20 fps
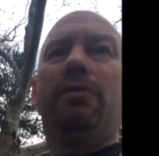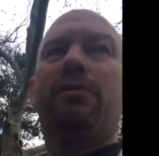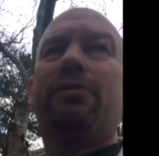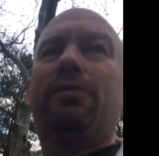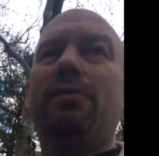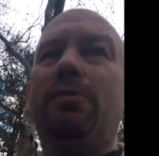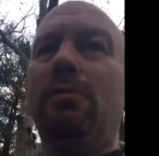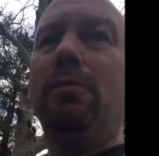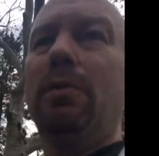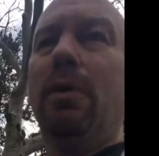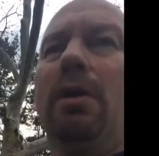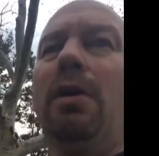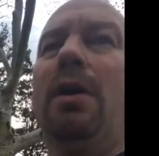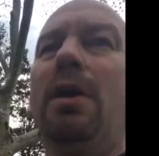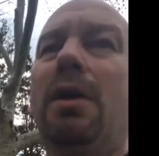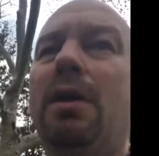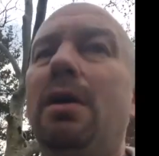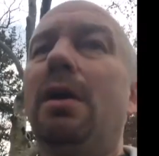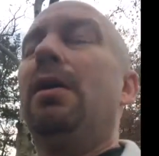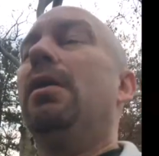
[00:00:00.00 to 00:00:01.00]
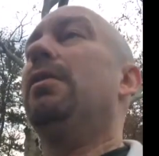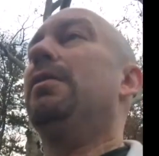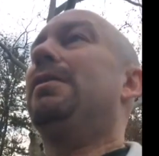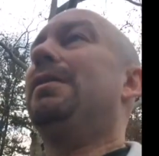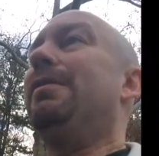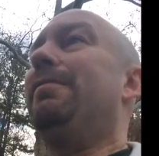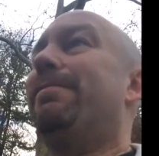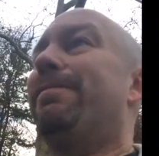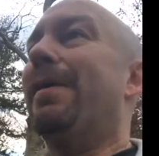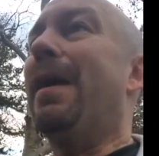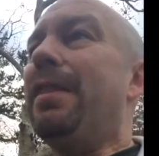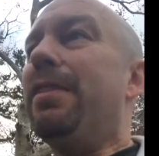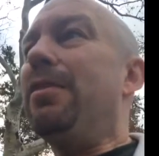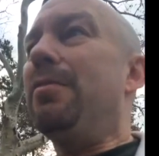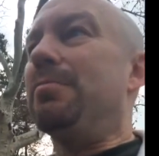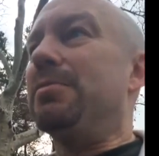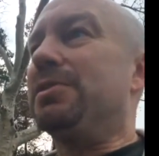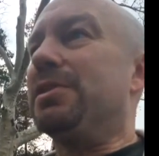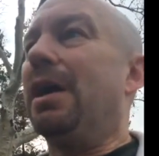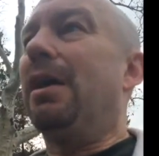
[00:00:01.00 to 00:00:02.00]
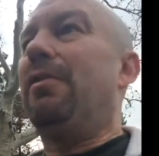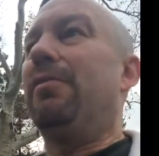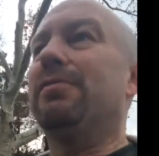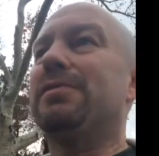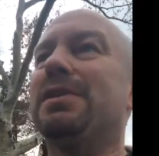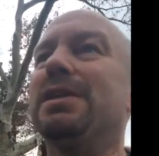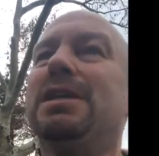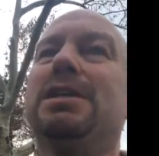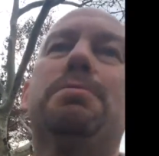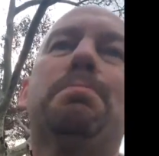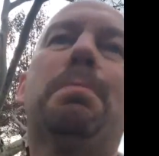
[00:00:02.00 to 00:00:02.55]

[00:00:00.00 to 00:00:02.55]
to defend themselves is